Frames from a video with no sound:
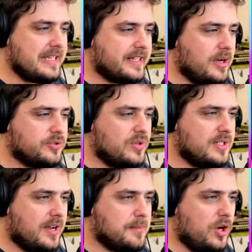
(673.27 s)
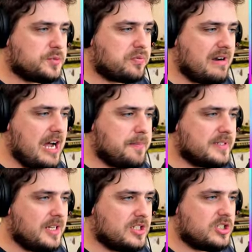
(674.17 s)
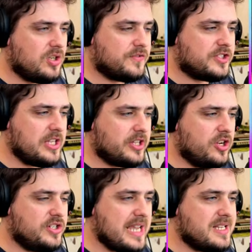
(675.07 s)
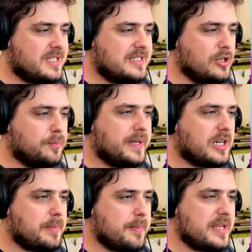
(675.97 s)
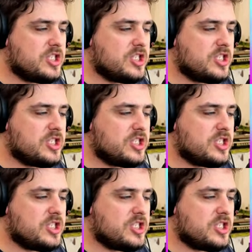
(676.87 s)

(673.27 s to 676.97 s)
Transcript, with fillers: There you go. I'm doing 90 miles per hour, but Duchess of Sutherland is still picking up a bit of